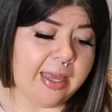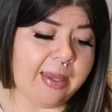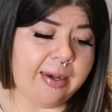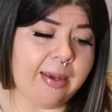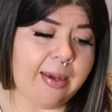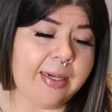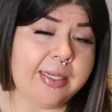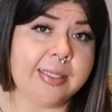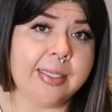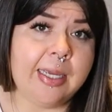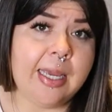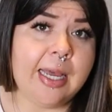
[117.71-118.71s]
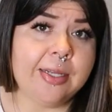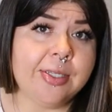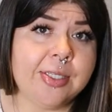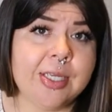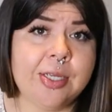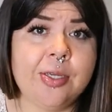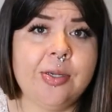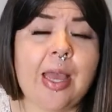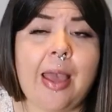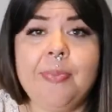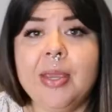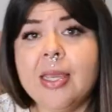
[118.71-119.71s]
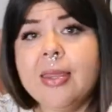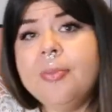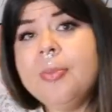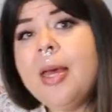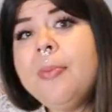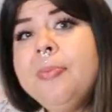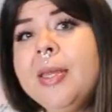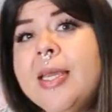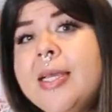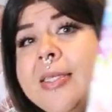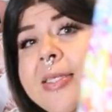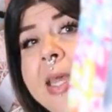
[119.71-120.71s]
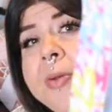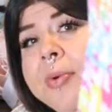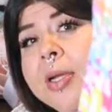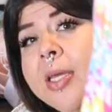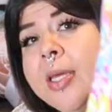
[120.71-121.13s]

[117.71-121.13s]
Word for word: and honestly, I'll just tell you, I picked them up because they were